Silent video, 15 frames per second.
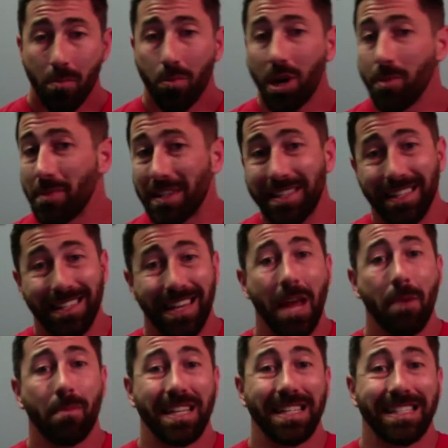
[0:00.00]
pretty much the
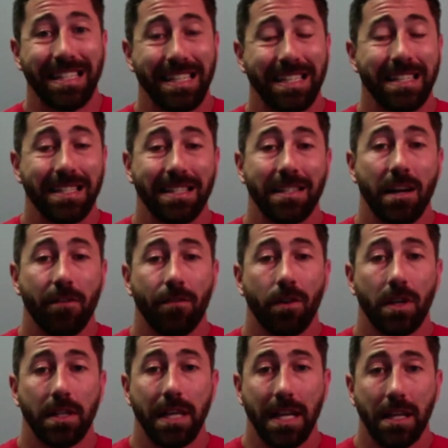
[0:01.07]
same consistent stuff on
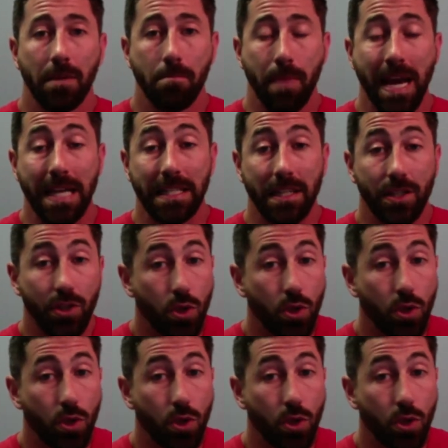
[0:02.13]
a daily basis.